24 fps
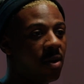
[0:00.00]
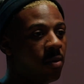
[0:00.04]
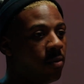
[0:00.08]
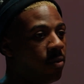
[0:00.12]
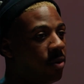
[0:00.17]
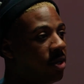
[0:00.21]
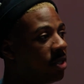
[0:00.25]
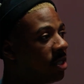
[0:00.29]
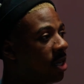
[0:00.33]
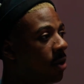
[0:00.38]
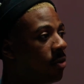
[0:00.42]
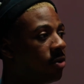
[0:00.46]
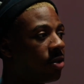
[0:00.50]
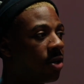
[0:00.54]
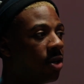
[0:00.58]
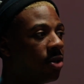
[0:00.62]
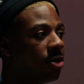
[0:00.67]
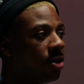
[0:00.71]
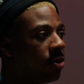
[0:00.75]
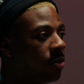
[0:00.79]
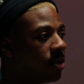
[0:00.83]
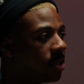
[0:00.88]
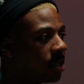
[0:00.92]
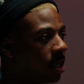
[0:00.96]
we say we was gonna
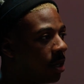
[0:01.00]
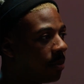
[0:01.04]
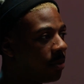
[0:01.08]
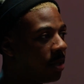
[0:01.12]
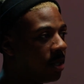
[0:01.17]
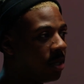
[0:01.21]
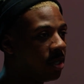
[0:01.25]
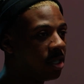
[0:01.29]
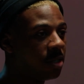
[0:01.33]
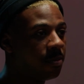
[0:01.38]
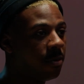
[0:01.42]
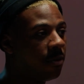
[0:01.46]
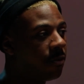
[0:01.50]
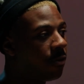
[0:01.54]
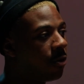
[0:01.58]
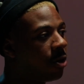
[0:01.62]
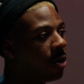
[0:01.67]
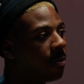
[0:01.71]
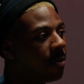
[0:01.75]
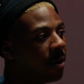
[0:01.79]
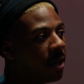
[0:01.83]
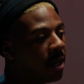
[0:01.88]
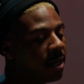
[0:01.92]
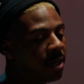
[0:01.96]
do something. This before
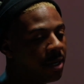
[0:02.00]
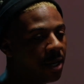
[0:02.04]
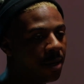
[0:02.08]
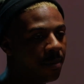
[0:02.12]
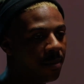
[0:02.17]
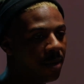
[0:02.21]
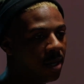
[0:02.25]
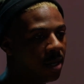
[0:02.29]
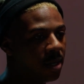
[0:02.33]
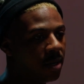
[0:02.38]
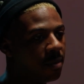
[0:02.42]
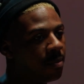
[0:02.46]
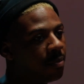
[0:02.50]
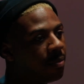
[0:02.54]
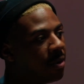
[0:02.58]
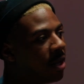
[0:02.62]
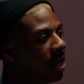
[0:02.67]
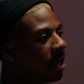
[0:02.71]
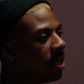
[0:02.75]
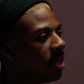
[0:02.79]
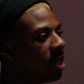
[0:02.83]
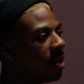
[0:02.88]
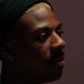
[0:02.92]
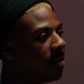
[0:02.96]
the pandemic.
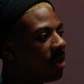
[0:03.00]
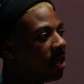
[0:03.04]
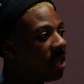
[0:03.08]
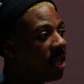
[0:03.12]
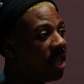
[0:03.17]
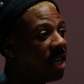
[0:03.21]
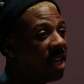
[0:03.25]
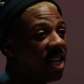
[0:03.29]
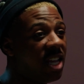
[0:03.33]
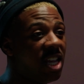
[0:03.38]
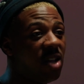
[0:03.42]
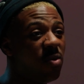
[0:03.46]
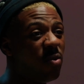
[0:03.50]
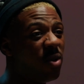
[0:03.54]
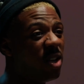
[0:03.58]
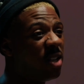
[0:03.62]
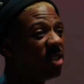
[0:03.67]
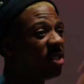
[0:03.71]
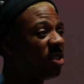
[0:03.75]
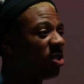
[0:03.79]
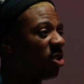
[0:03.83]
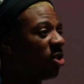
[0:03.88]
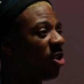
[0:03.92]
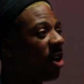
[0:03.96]
Wow. Pandemic hit. He
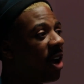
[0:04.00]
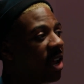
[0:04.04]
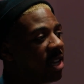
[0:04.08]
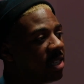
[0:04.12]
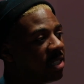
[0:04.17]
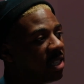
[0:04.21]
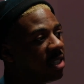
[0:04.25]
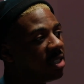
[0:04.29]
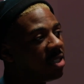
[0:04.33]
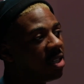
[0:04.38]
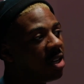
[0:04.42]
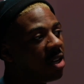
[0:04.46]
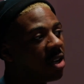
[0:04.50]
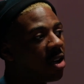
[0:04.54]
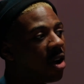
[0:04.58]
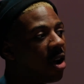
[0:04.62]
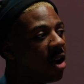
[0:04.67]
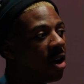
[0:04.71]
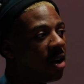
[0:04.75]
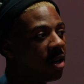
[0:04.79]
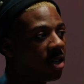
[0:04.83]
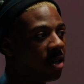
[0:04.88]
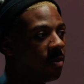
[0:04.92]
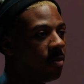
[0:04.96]
went crazy into the
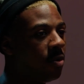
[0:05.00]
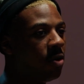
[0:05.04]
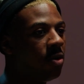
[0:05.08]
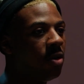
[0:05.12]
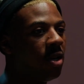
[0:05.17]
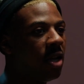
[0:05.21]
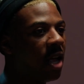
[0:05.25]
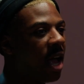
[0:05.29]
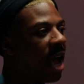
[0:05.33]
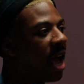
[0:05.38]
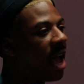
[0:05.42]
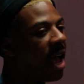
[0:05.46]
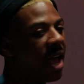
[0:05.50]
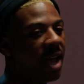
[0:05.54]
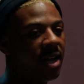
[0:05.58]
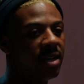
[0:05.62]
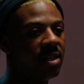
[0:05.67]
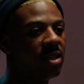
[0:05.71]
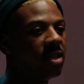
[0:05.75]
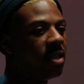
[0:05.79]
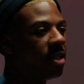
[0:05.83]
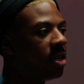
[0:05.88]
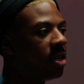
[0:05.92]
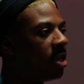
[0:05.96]
car community. I had
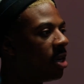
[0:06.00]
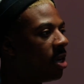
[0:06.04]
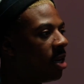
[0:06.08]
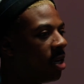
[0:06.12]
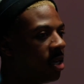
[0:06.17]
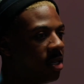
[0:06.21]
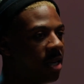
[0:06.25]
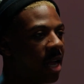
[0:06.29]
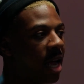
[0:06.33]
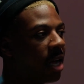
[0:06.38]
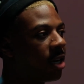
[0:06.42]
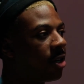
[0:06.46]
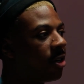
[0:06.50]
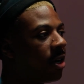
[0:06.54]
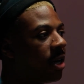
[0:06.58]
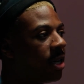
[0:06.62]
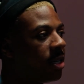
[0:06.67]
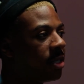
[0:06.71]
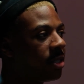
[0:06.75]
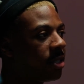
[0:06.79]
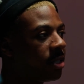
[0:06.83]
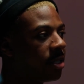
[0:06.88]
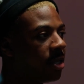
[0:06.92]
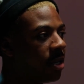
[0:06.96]
to
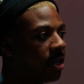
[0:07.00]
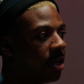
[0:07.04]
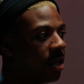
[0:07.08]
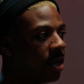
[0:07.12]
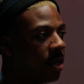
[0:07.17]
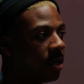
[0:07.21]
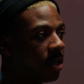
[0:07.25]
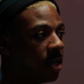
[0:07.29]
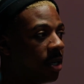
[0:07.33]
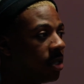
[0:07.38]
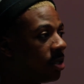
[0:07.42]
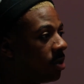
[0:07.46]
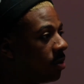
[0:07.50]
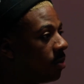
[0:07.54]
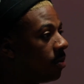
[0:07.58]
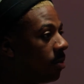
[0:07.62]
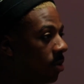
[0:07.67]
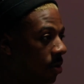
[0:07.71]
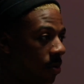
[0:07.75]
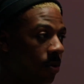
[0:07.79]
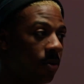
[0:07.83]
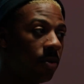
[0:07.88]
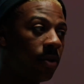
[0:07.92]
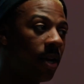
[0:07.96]
digress because
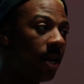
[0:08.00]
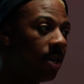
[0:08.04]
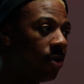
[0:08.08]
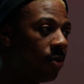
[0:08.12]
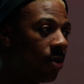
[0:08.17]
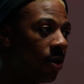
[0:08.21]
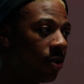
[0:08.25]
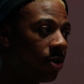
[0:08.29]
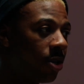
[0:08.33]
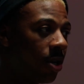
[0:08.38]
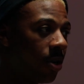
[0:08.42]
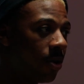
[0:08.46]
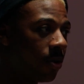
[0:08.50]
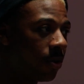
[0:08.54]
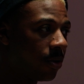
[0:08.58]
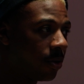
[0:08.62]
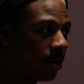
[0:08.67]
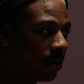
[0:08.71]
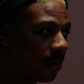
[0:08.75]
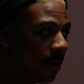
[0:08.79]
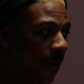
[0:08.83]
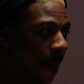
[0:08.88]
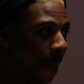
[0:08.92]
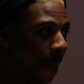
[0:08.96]
you can't do no shows.
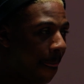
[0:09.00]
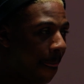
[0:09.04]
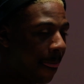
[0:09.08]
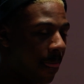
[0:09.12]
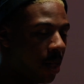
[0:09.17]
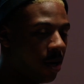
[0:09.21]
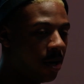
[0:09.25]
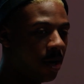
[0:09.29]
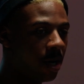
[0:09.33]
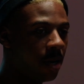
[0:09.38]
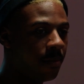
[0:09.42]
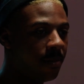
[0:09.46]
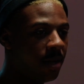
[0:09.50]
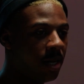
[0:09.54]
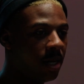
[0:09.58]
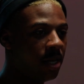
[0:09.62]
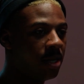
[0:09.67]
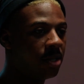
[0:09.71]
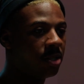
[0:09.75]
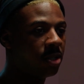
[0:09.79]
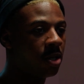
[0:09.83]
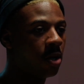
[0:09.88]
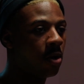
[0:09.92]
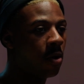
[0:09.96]
You know what I
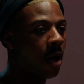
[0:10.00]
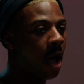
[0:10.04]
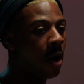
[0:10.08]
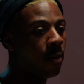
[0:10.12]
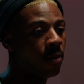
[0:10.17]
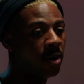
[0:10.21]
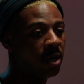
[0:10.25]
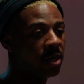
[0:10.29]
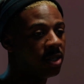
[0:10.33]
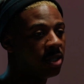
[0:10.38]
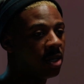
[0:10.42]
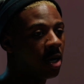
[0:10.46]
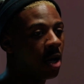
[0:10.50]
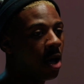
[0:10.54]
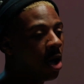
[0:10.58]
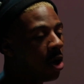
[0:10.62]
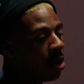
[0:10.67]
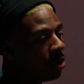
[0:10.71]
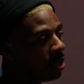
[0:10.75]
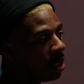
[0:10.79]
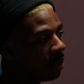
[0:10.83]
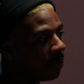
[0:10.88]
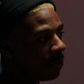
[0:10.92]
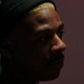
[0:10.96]
mean? So I went into a whole
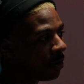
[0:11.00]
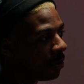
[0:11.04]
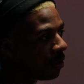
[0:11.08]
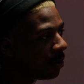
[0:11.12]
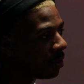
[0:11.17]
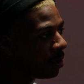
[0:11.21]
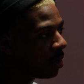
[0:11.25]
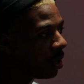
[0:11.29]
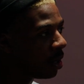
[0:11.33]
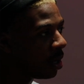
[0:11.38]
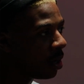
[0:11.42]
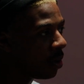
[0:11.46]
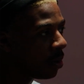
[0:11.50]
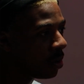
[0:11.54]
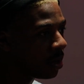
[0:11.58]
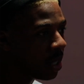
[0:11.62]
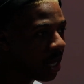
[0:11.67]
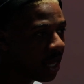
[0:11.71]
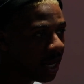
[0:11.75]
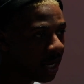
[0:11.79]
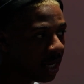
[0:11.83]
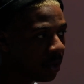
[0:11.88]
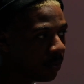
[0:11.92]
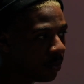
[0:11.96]
different
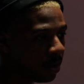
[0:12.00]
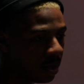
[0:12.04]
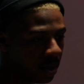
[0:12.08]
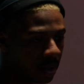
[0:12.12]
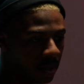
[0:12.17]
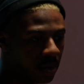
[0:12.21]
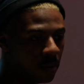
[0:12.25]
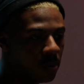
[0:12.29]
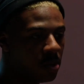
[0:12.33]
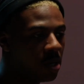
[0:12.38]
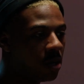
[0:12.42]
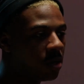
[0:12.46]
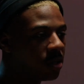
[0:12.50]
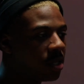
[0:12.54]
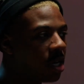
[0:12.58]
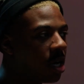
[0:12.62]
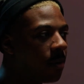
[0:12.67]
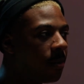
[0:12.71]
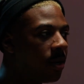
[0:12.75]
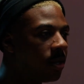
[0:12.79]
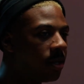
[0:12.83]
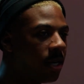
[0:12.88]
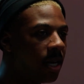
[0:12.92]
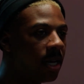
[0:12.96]
lane. We gonna talk
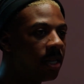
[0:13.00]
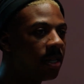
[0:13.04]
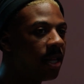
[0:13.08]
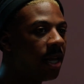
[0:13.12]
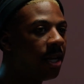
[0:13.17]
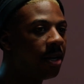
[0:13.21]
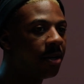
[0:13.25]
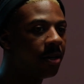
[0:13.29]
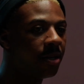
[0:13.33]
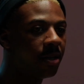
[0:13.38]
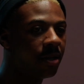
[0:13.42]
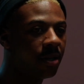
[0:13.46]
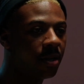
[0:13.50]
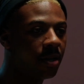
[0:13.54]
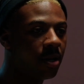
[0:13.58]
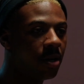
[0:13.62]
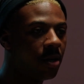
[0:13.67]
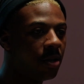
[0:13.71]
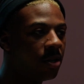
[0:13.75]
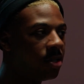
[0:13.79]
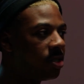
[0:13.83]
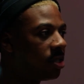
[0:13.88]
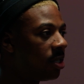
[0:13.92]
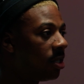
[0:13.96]
about that later,
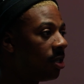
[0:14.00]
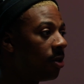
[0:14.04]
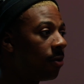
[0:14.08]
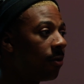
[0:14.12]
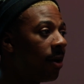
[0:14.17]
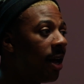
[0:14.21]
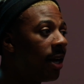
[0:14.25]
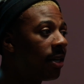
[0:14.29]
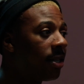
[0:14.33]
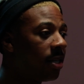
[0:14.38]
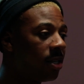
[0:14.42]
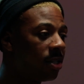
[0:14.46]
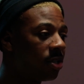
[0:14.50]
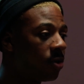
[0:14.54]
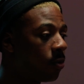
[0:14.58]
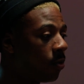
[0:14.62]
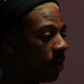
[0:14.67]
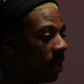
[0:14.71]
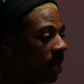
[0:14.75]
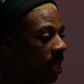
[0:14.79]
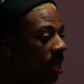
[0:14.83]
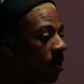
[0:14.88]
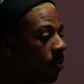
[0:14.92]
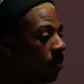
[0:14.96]
into directing. So where
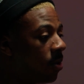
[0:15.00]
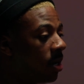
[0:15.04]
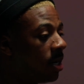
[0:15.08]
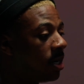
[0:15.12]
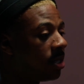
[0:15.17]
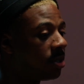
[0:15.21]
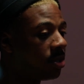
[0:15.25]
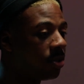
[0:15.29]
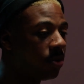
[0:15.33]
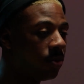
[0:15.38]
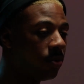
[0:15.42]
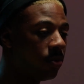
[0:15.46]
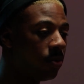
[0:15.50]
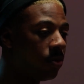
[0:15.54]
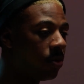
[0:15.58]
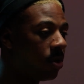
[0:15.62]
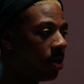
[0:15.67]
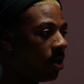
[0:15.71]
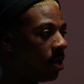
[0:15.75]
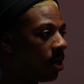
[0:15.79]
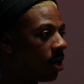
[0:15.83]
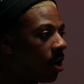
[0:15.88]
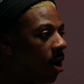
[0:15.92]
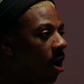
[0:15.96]
he went into
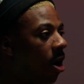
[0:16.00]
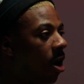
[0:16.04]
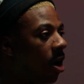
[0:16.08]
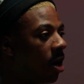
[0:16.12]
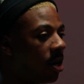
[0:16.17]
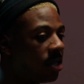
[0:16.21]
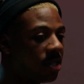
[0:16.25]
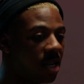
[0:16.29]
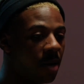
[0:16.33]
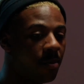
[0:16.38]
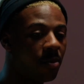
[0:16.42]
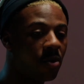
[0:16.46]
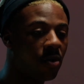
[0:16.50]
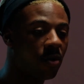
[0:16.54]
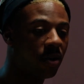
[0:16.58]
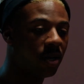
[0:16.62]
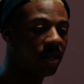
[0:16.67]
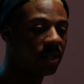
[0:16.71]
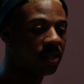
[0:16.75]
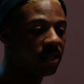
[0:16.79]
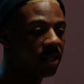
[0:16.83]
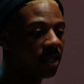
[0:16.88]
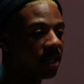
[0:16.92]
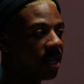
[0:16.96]
cars, I'm going
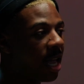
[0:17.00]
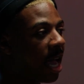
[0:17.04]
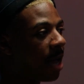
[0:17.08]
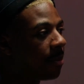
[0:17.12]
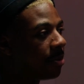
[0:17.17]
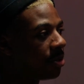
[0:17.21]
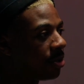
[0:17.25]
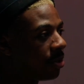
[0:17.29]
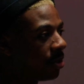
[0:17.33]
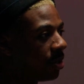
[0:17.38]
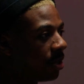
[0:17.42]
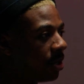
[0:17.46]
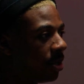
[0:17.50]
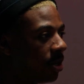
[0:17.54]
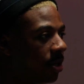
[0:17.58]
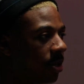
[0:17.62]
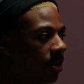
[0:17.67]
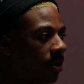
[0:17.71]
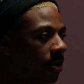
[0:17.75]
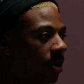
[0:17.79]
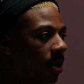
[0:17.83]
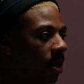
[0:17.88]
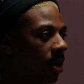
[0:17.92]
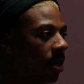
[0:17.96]
into capturing,
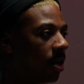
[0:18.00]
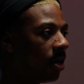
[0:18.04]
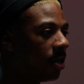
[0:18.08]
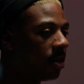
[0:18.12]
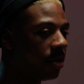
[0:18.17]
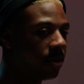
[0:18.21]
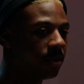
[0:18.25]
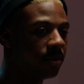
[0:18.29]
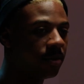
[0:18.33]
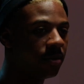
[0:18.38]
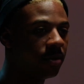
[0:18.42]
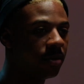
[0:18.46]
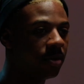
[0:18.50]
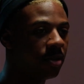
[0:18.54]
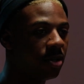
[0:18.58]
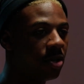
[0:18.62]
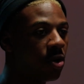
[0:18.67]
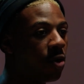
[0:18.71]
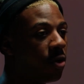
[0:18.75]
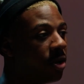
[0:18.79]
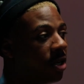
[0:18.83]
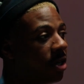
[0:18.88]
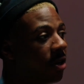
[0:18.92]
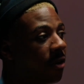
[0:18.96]

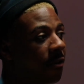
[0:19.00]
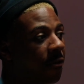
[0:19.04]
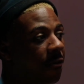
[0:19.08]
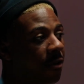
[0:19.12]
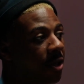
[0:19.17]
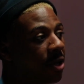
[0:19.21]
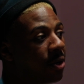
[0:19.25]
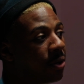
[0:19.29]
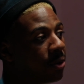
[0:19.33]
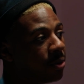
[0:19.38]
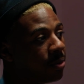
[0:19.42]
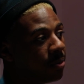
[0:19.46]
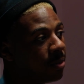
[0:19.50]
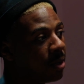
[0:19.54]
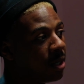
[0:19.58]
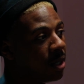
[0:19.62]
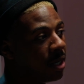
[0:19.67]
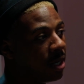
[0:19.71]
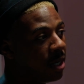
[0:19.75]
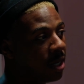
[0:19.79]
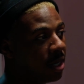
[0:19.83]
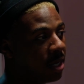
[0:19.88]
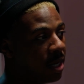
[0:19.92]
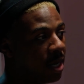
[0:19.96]
going into film
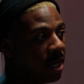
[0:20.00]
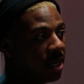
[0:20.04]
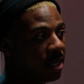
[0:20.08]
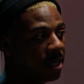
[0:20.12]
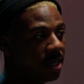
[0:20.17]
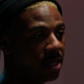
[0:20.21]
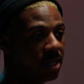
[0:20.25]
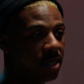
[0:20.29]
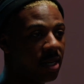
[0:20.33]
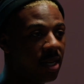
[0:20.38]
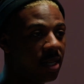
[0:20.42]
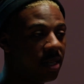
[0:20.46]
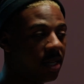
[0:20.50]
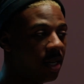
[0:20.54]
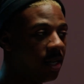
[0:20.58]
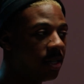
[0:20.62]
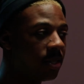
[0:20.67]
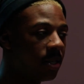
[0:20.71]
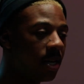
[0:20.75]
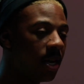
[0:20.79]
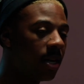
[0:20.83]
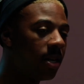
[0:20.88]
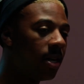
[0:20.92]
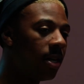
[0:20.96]
and things
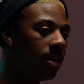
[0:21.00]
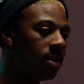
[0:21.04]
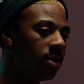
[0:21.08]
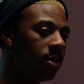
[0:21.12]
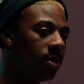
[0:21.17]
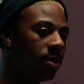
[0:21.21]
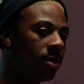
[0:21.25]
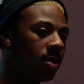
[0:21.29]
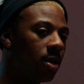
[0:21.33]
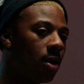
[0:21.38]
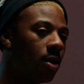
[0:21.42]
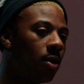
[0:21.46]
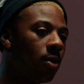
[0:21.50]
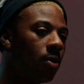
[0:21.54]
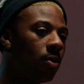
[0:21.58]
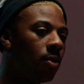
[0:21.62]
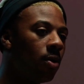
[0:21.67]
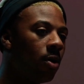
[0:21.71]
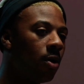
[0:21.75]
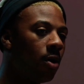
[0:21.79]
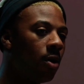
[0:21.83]
of that nature. So,